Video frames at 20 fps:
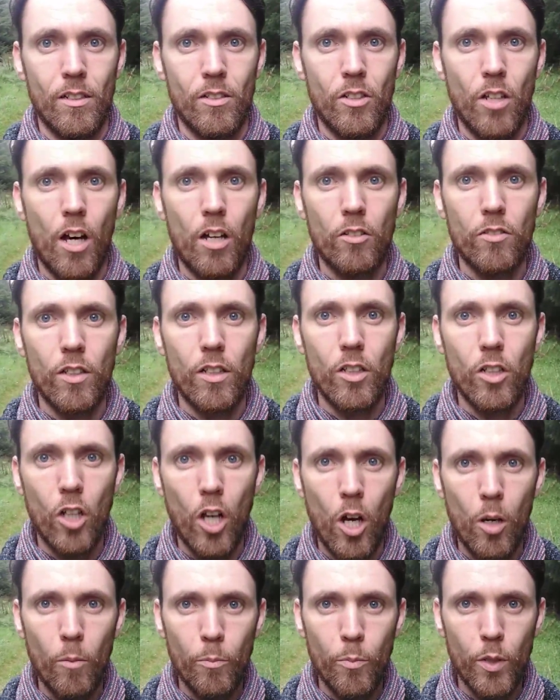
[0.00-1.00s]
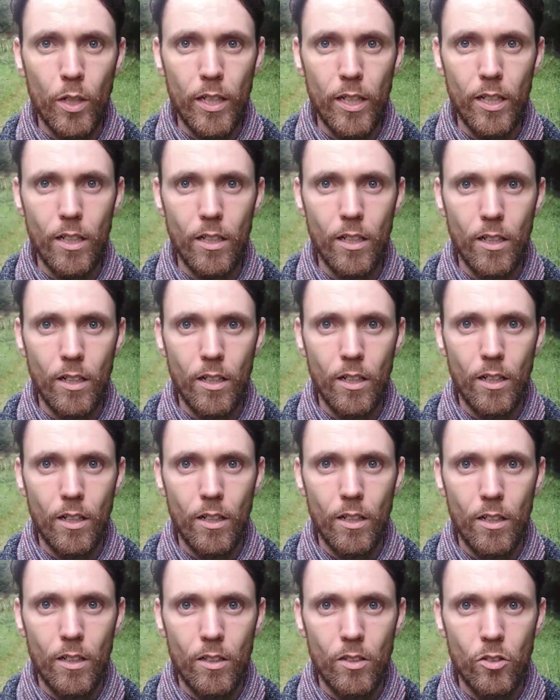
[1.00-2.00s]
Toxic company
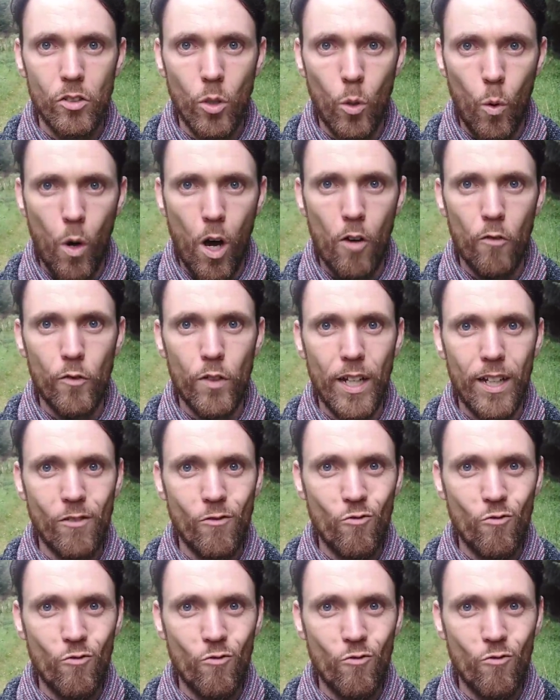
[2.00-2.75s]
so often that